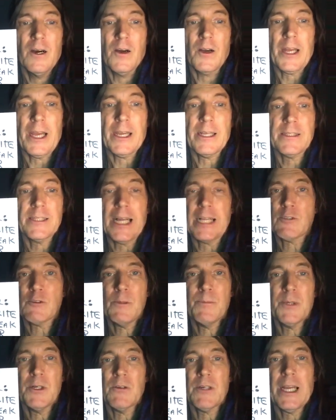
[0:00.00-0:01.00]
Okay, that's
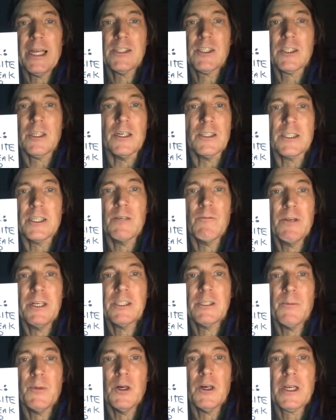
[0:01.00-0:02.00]
what Bill Gates does. He
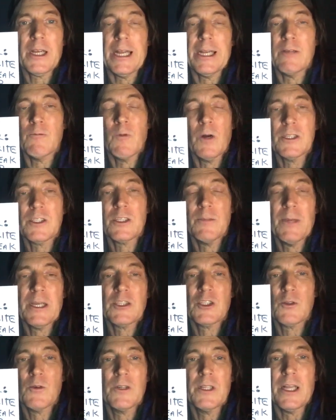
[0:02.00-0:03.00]
reads a book and he wants to
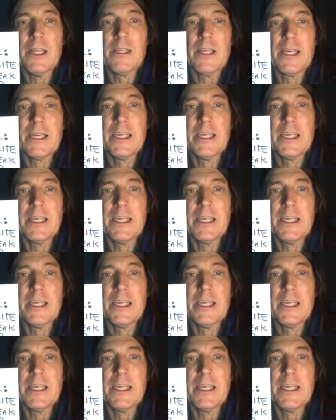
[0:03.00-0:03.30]
make sure that